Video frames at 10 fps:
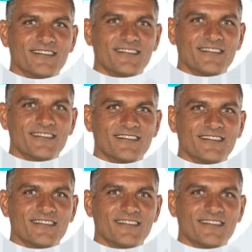
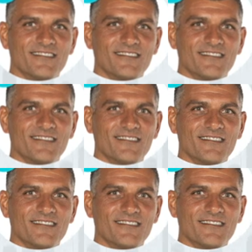
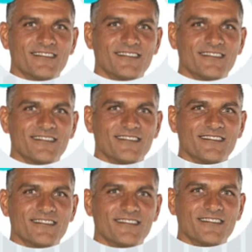
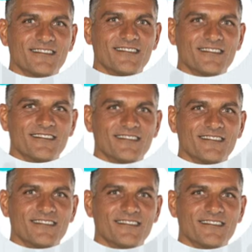
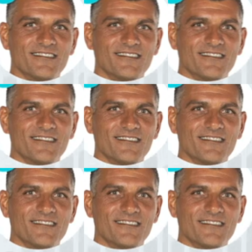
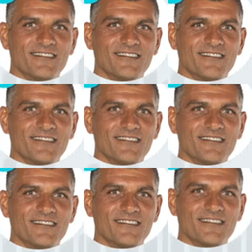
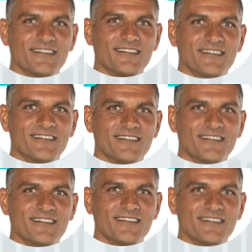
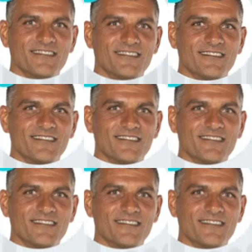(silent)